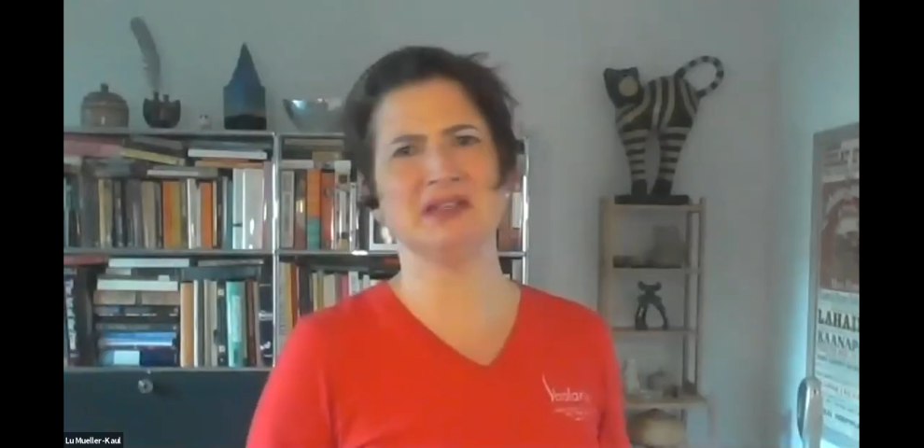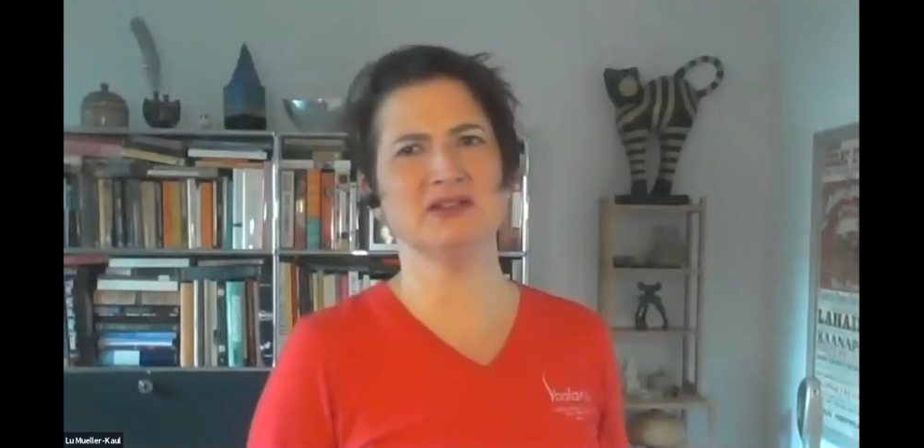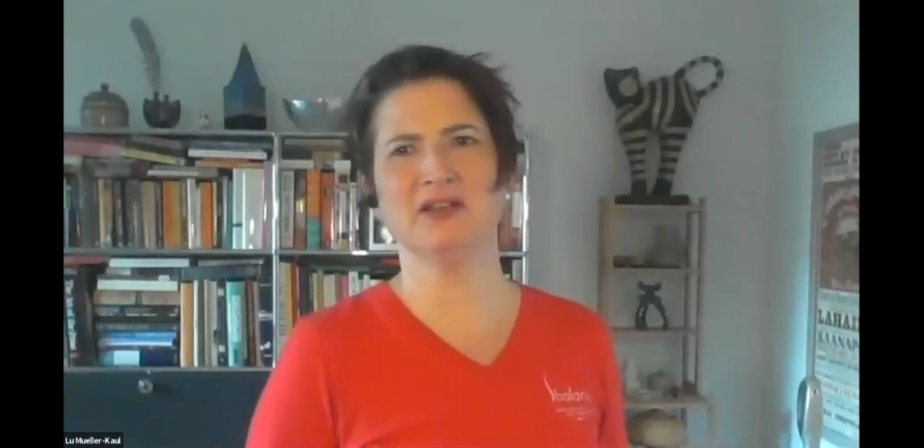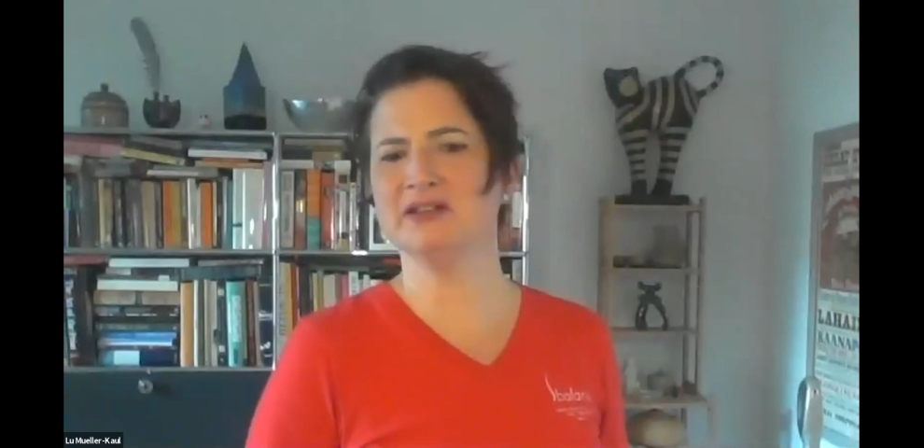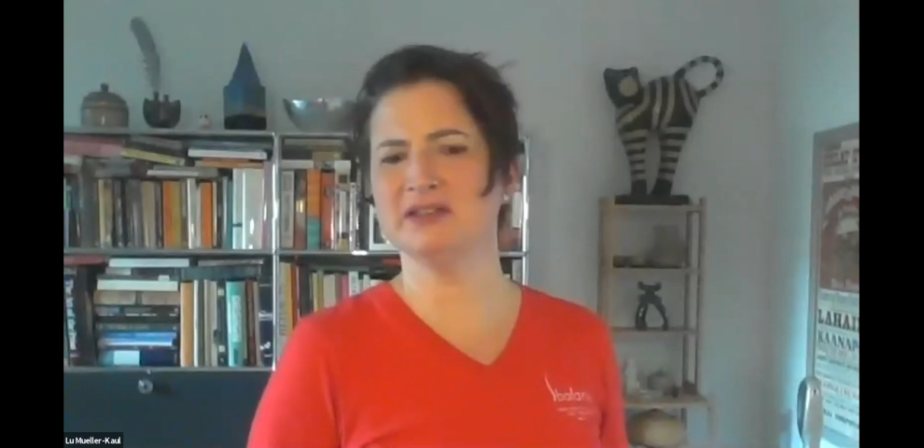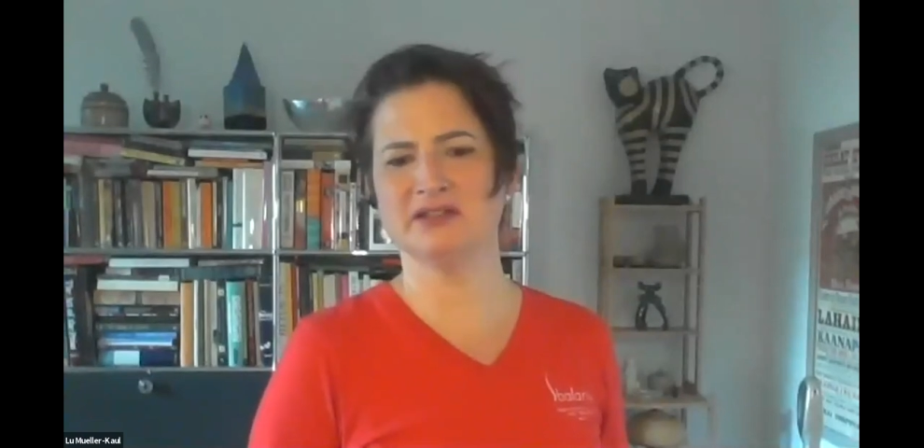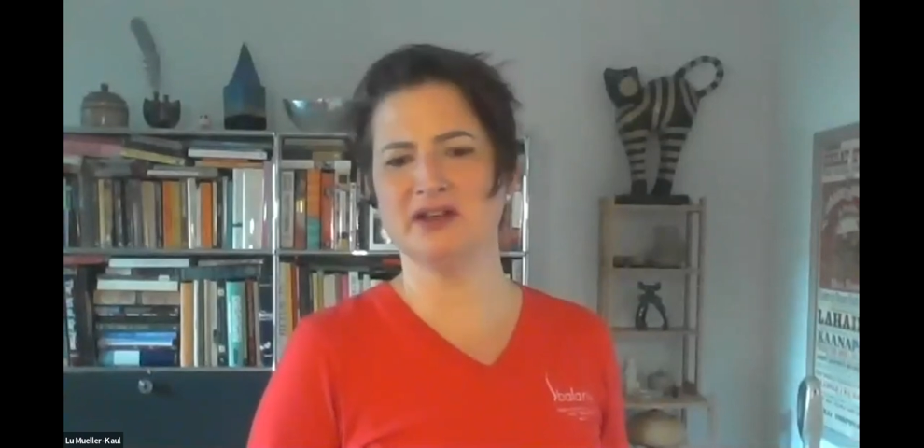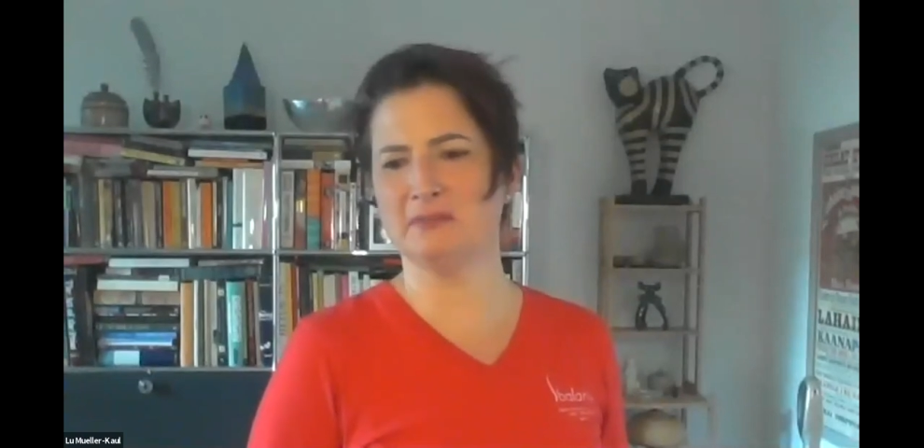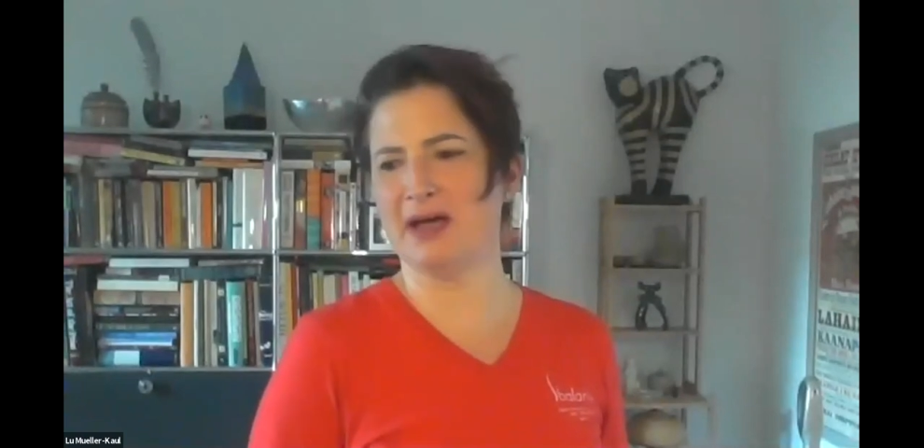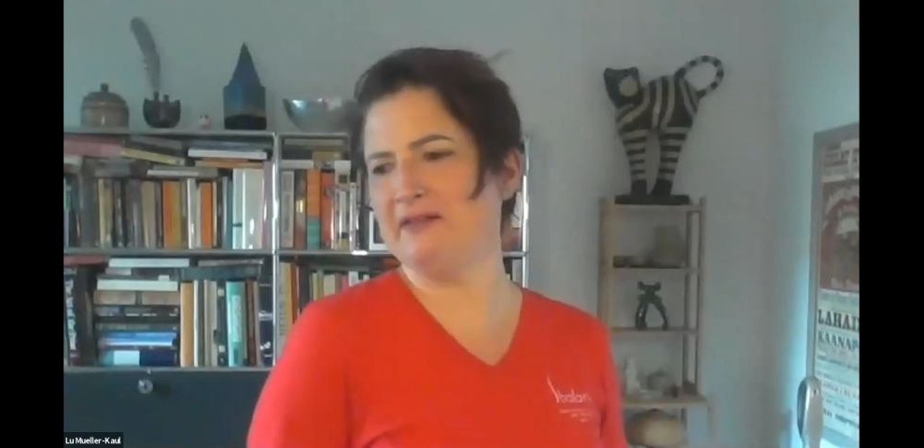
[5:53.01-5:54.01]
As long as it's
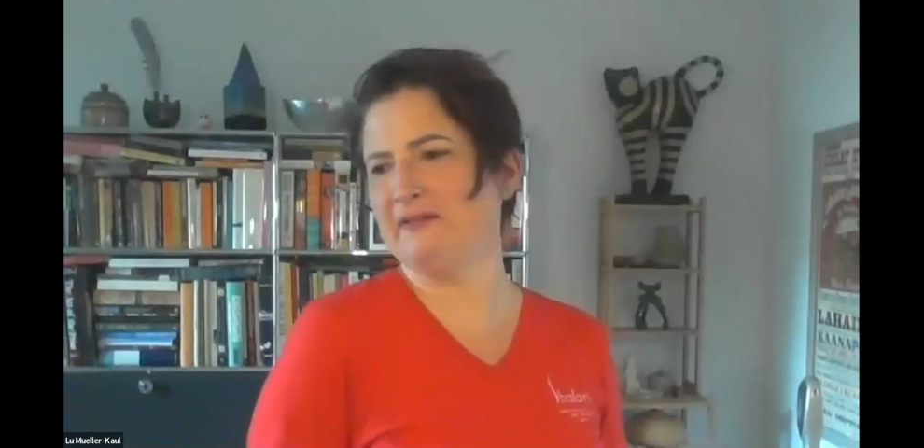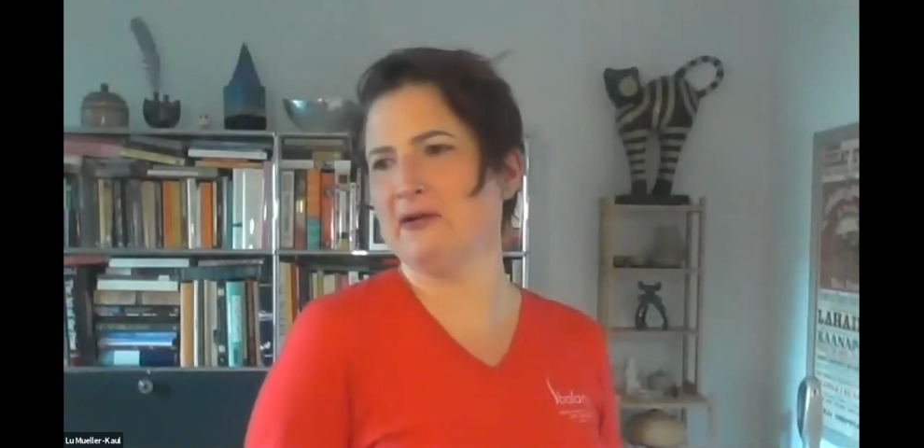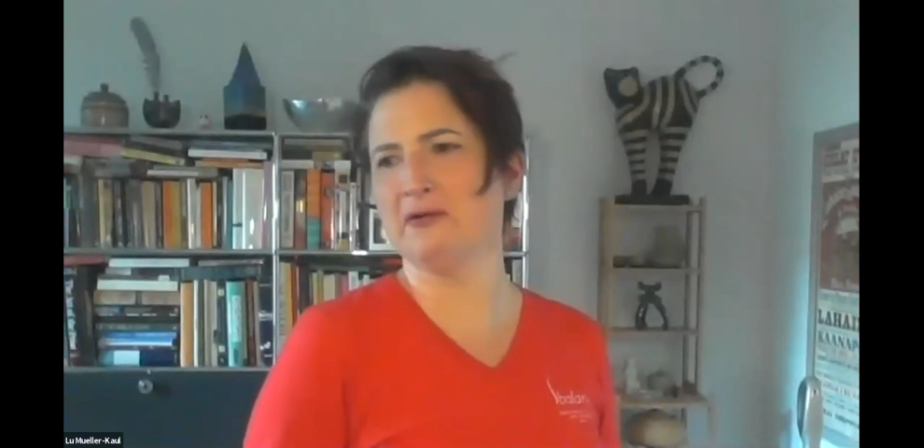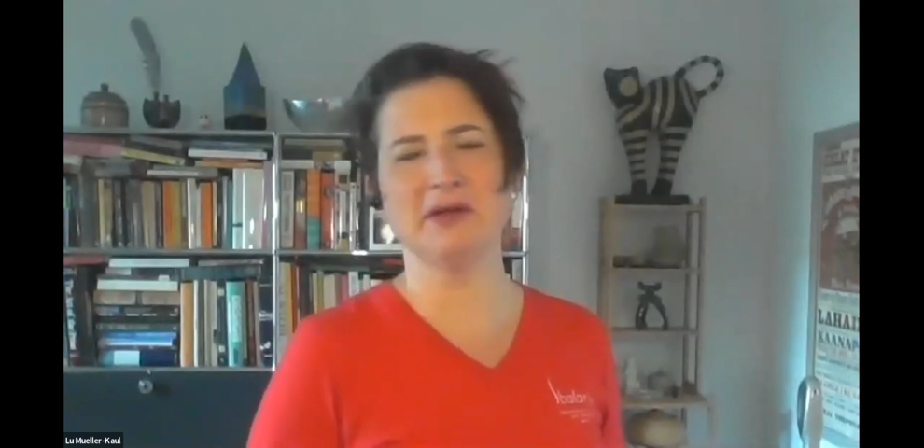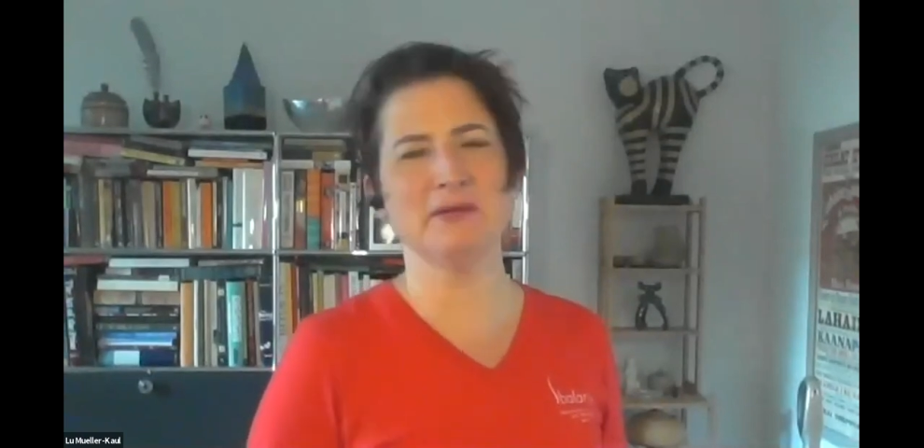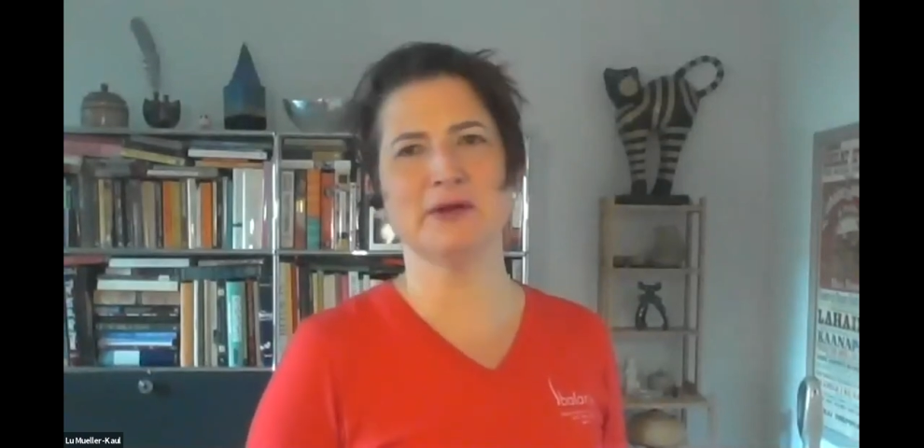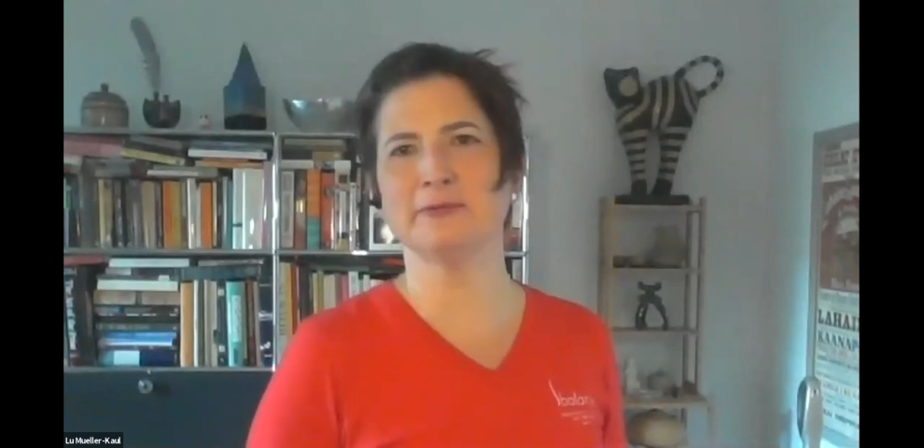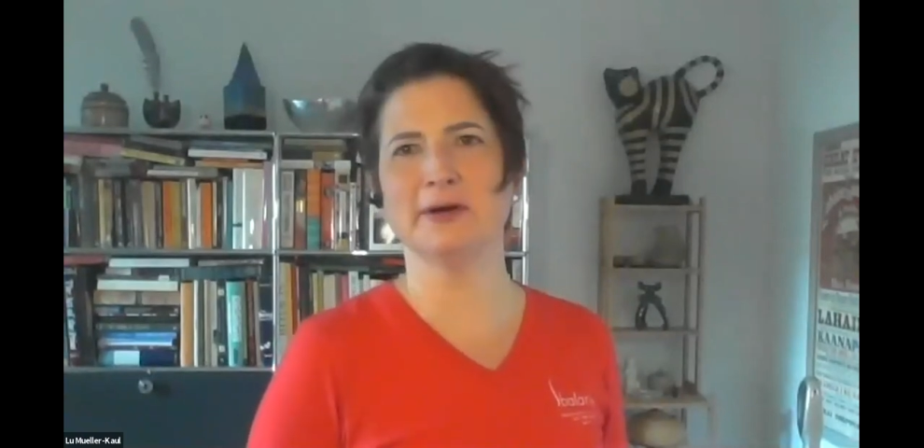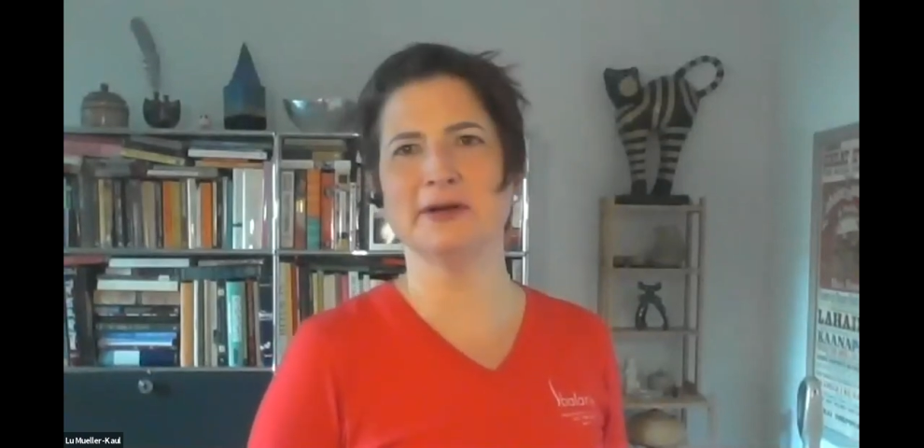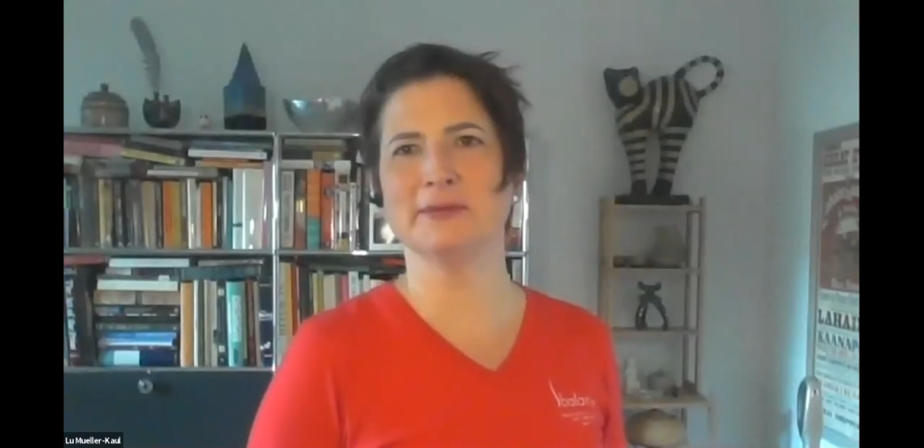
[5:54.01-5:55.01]
not my phone, I'm not
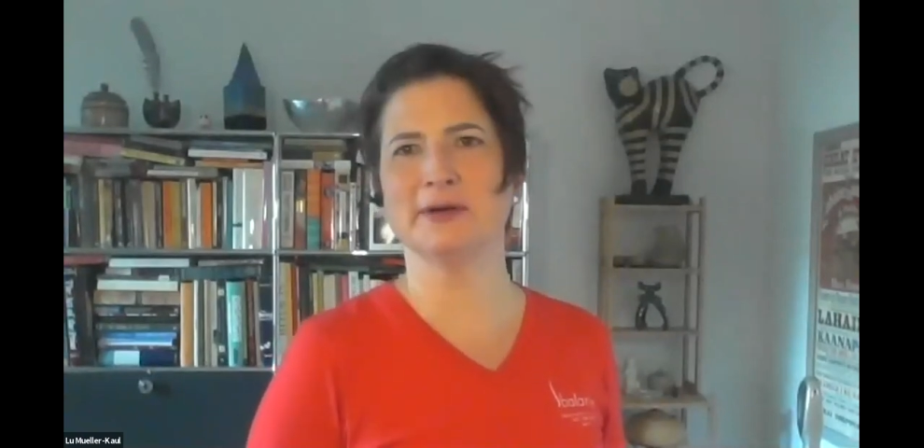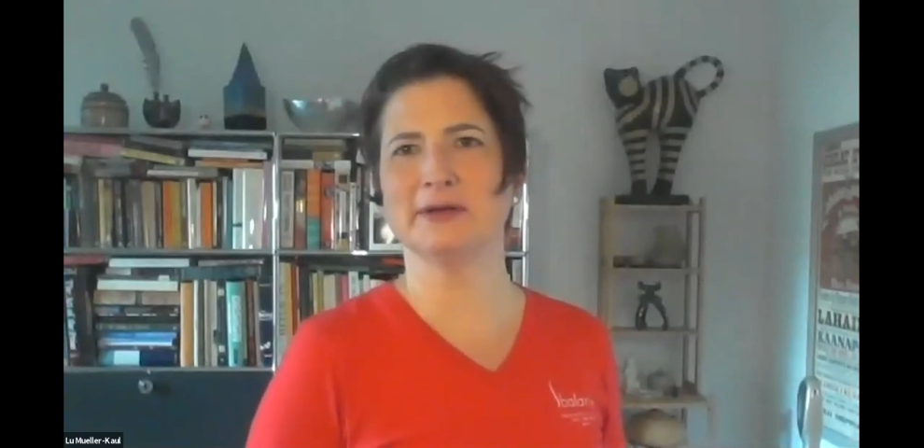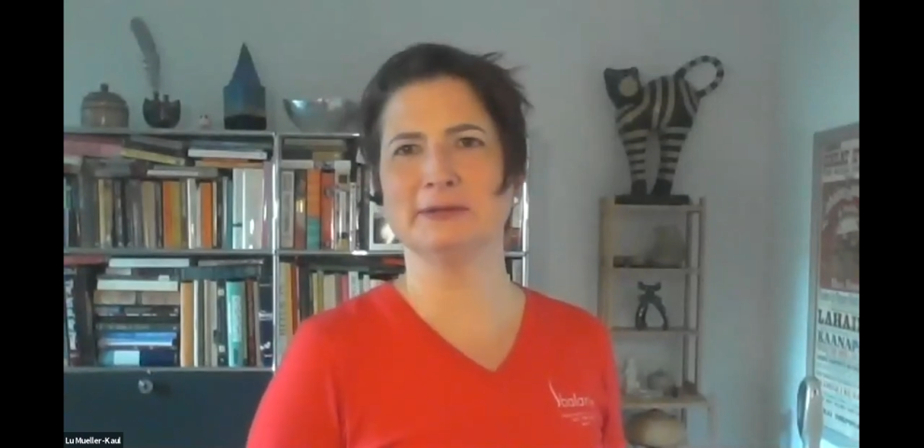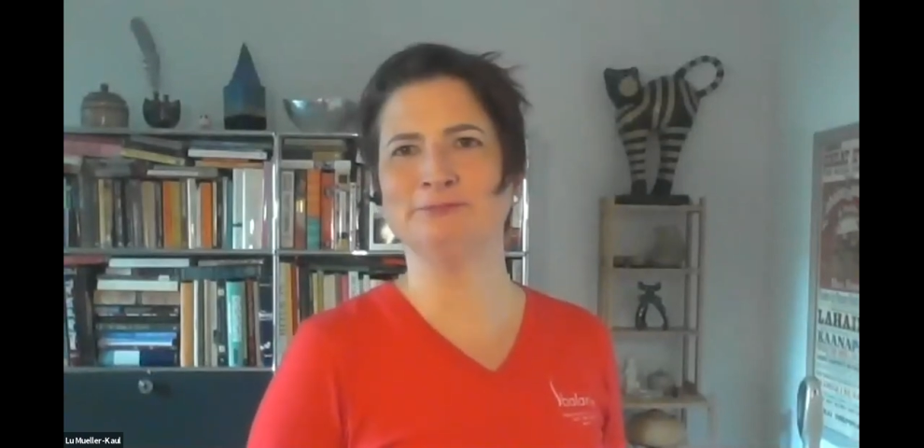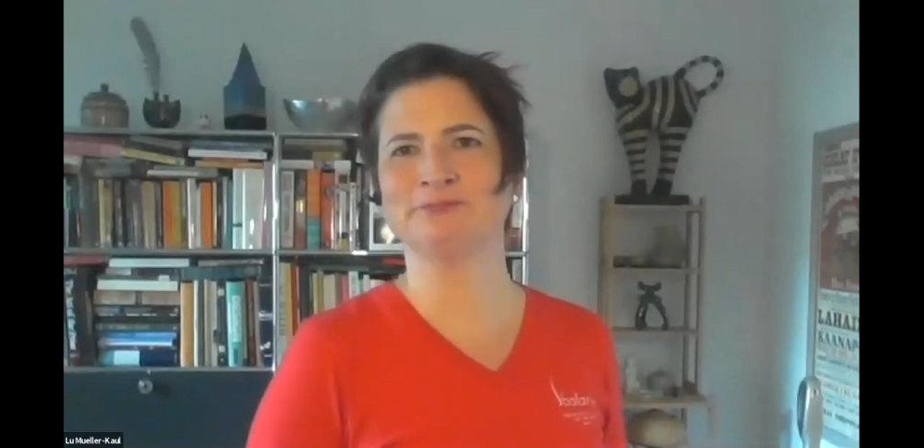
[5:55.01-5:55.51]
worried about it.